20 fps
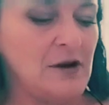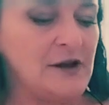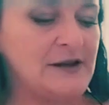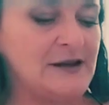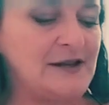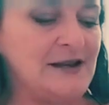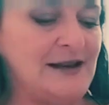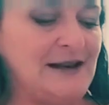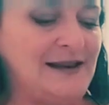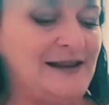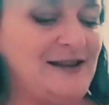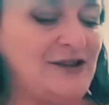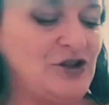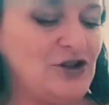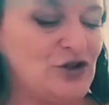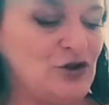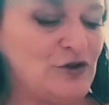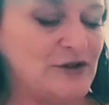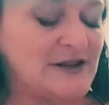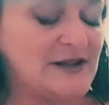Some
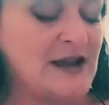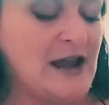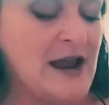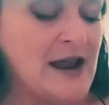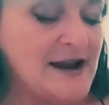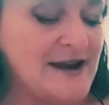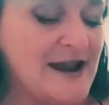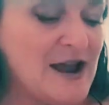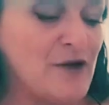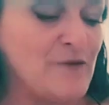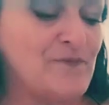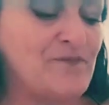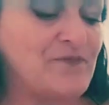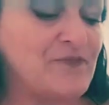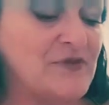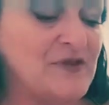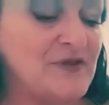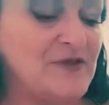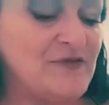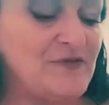delicious juice.
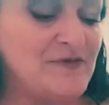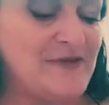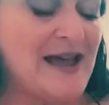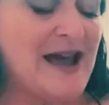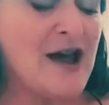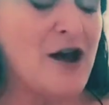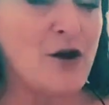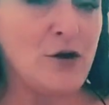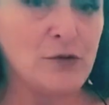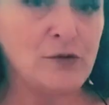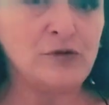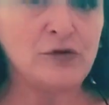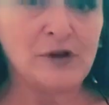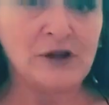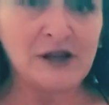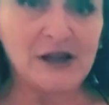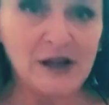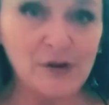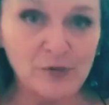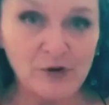Now you
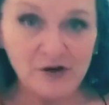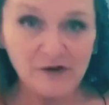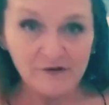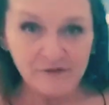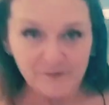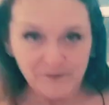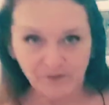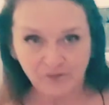can get rid of.